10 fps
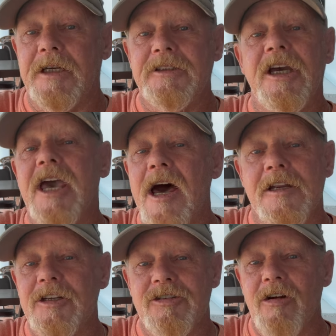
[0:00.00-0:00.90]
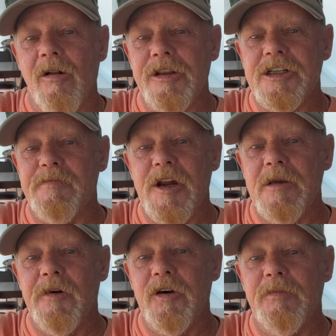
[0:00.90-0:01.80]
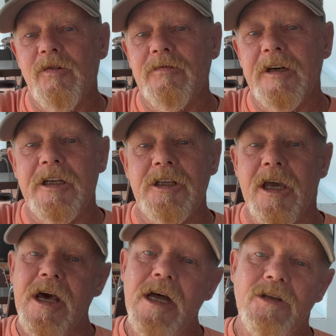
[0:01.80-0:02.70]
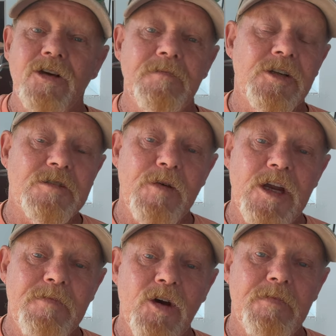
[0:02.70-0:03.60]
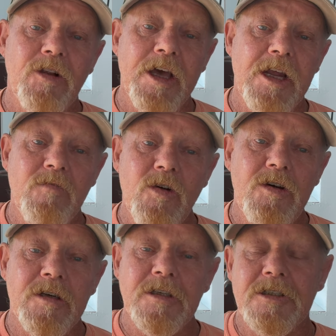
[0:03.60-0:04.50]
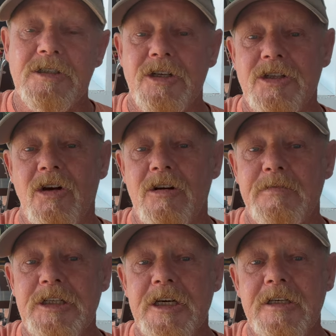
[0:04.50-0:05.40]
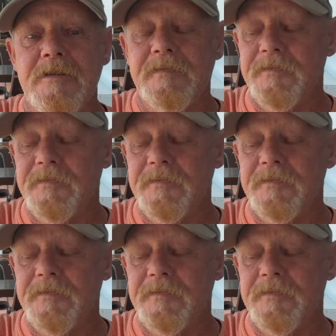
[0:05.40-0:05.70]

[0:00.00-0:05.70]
you can't control this many people, and you can't keep this many people out of work. It's just got to be done.